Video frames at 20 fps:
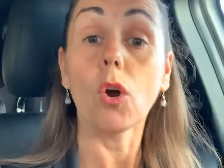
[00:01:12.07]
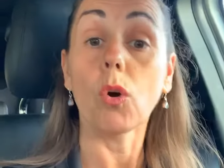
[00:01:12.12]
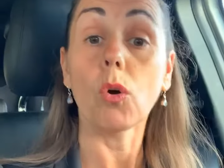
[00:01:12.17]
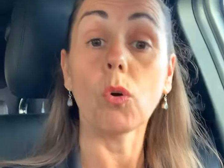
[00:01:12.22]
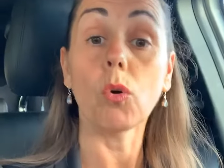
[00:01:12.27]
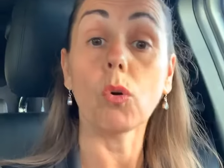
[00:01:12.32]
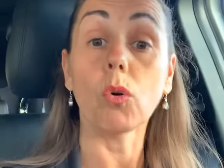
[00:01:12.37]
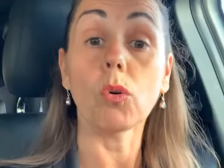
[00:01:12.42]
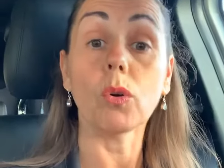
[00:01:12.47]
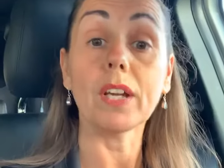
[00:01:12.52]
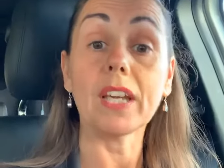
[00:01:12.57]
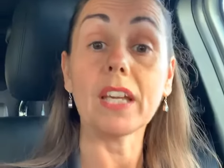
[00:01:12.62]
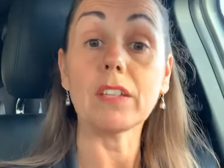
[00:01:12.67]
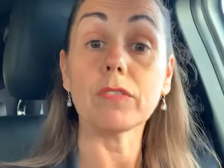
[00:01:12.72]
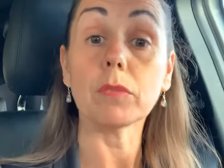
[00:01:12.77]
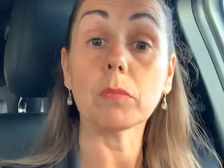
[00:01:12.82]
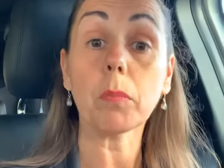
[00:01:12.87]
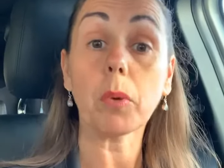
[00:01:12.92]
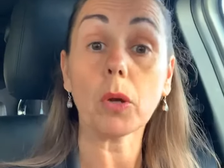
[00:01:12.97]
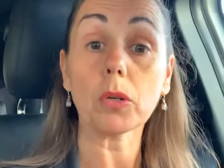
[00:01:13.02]
or
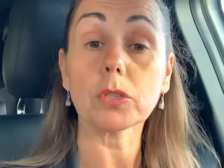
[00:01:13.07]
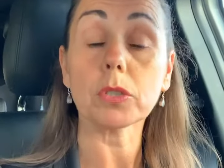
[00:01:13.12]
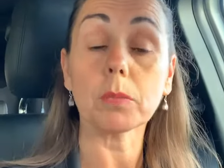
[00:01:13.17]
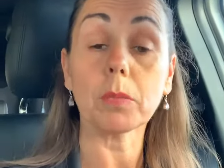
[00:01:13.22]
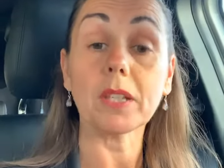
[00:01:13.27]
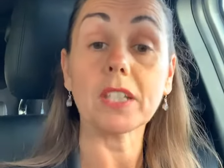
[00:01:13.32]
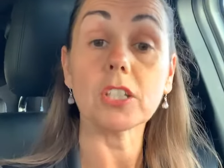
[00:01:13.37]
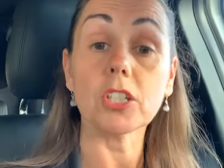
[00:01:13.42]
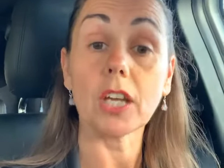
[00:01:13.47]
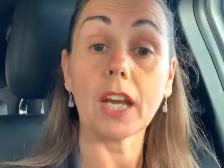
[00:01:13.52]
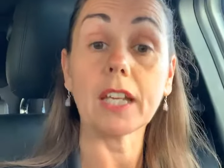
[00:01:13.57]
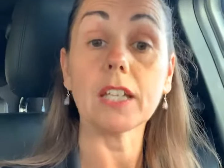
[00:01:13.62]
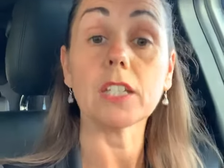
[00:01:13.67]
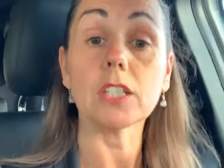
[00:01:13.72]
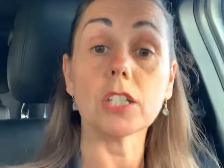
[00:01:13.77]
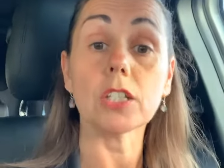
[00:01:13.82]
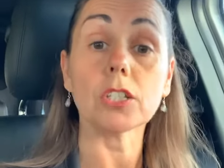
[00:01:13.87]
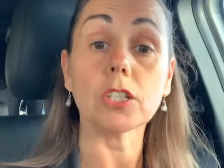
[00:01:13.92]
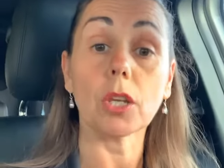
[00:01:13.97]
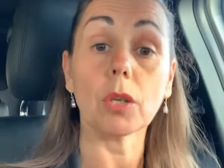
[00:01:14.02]
even possibly
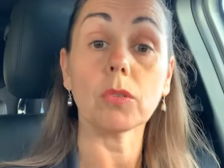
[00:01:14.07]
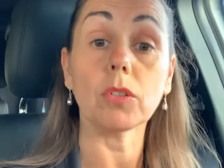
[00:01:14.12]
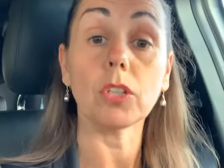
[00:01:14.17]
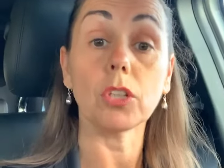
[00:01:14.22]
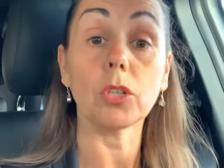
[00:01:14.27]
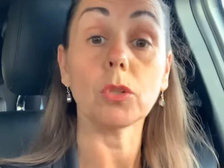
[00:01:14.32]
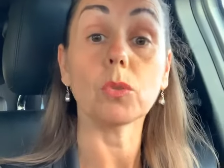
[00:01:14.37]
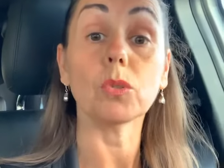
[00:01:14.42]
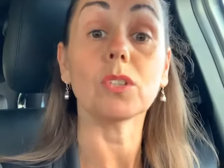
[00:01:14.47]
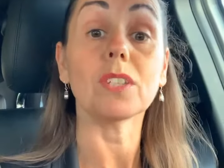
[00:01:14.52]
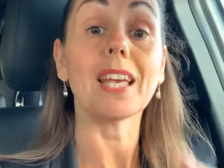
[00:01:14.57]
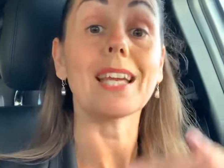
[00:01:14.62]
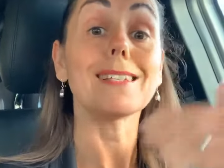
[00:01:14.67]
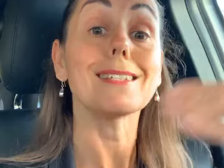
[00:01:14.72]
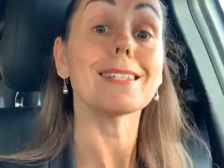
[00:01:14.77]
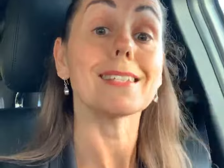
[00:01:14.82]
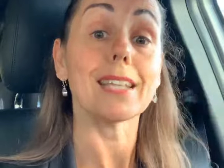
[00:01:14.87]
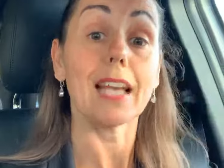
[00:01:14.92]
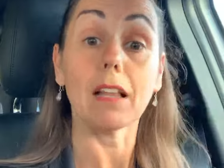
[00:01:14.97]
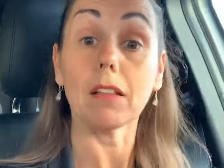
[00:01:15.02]
change it so that you could then
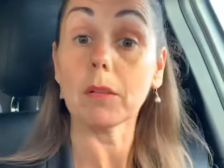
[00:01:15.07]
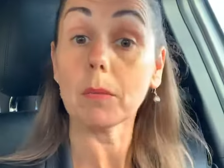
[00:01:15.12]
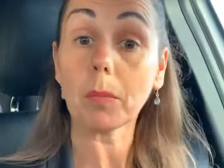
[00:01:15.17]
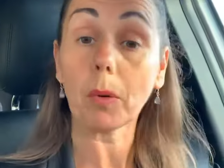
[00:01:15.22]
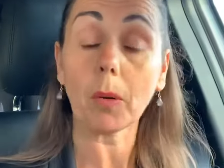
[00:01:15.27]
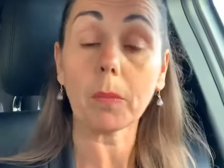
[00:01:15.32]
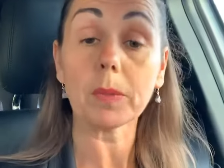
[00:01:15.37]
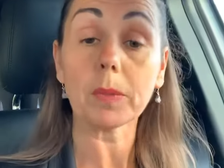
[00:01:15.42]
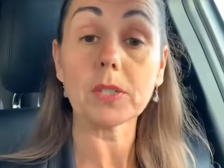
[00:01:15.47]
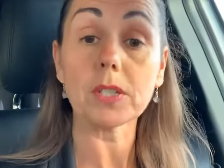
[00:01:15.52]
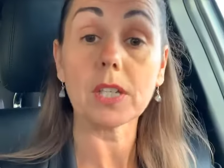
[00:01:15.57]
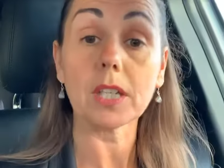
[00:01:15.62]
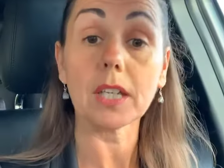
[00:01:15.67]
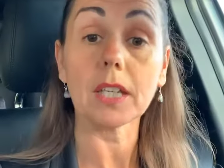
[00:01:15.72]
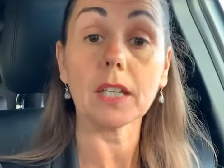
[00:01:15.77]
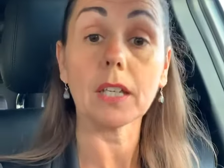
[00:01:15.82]
sell the property